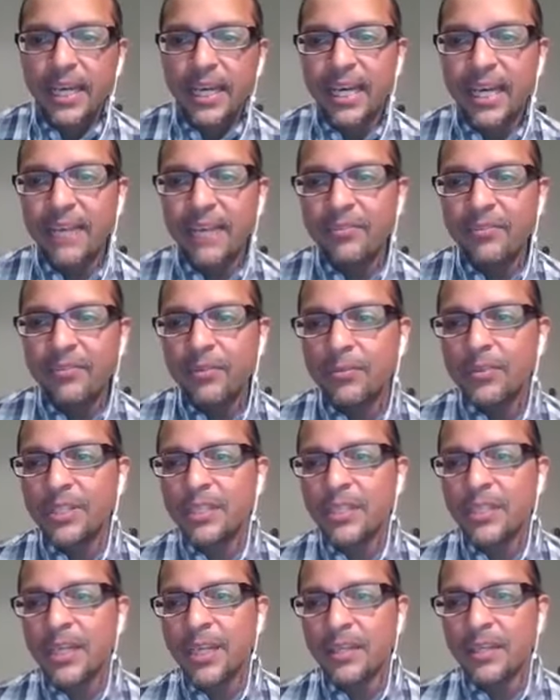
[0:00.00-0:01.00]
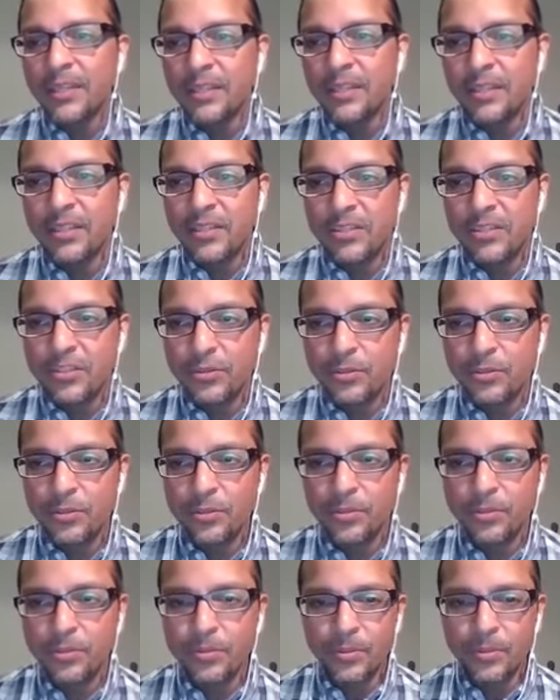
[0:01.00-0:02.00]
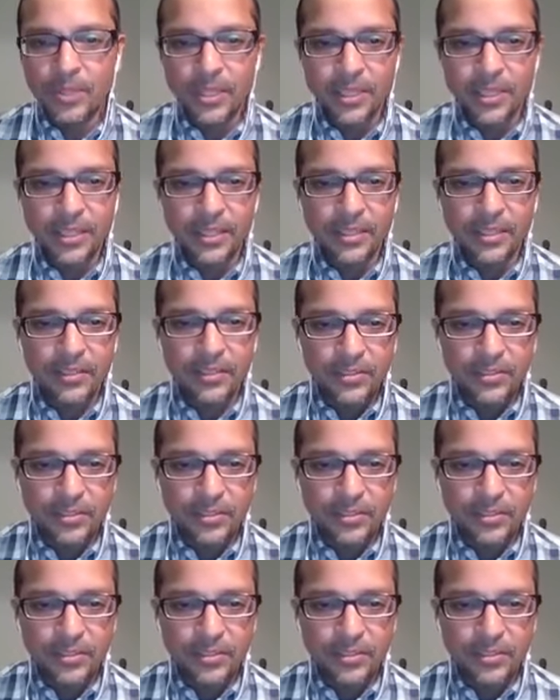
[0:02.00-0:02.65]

I haven't really gotten into the